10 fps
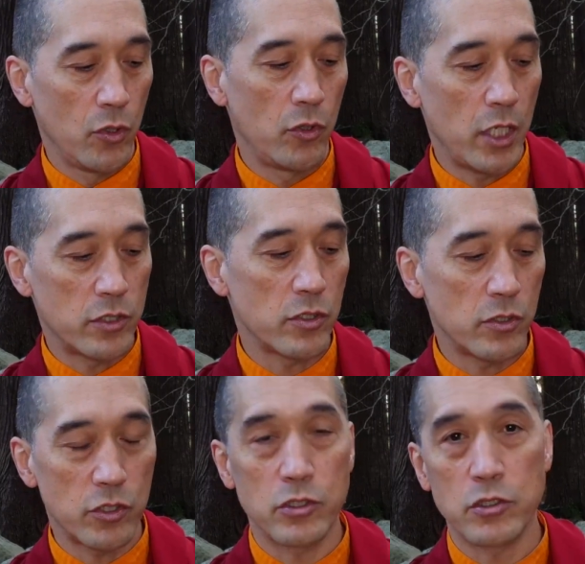That's
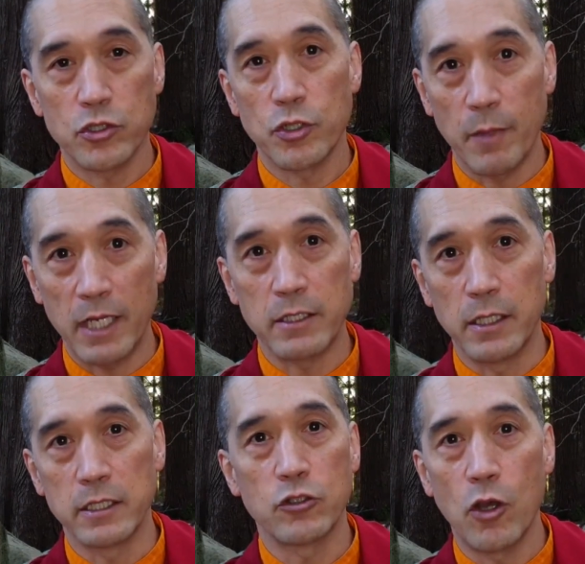just shamatha.
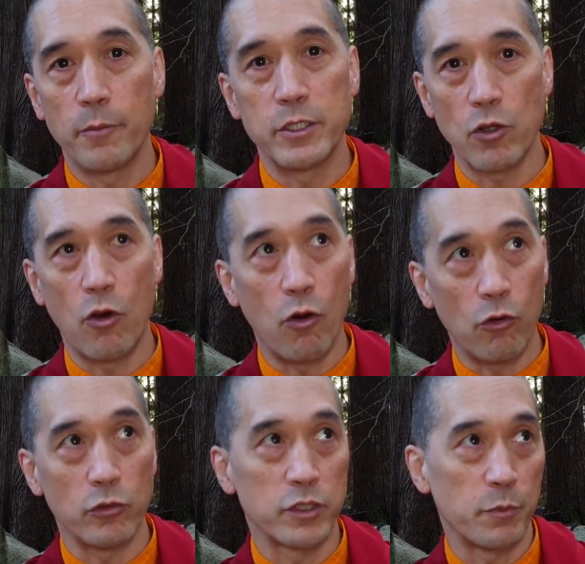It's common to
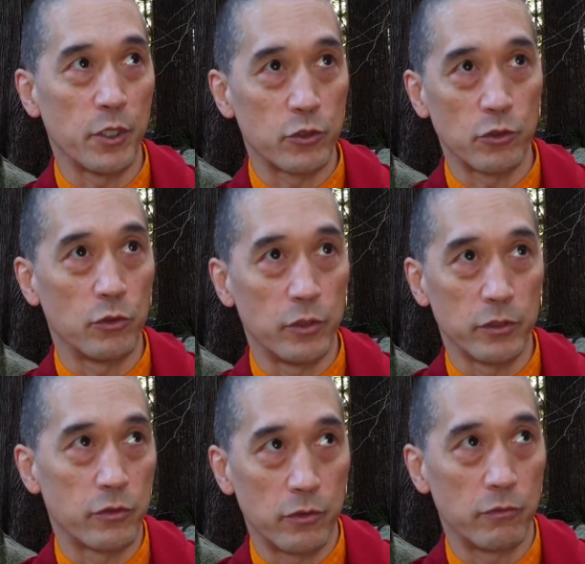all spiritual and